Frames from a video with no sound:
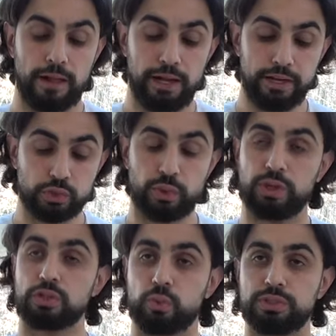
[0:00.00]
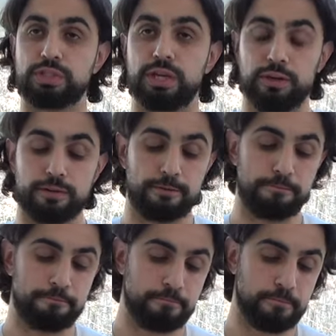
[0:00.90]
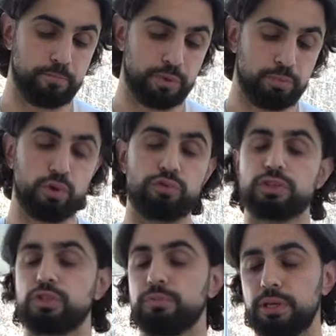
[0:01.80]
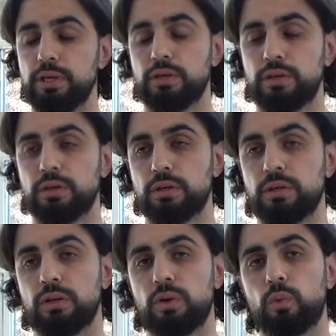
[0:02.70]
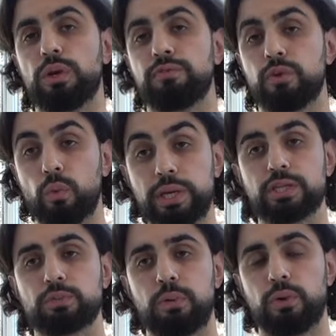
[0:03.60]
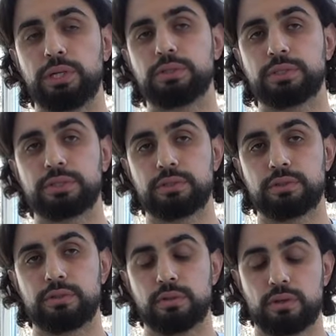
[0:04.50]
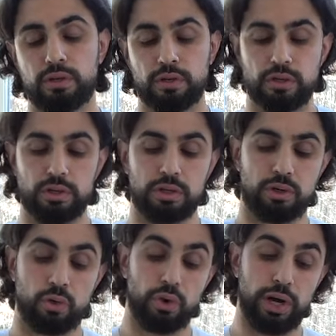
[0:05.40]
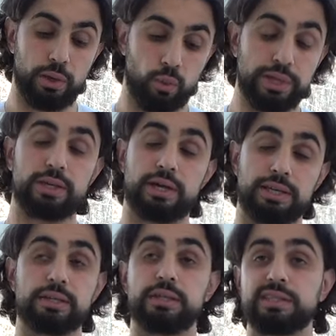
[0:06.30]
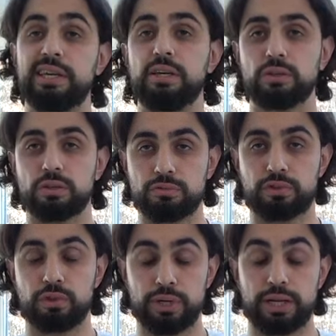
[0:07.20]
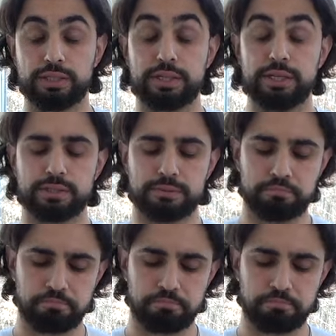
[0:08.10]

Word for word: And Israel is once again proving to be one of the weakest points or a weak Achilles heel for the United States.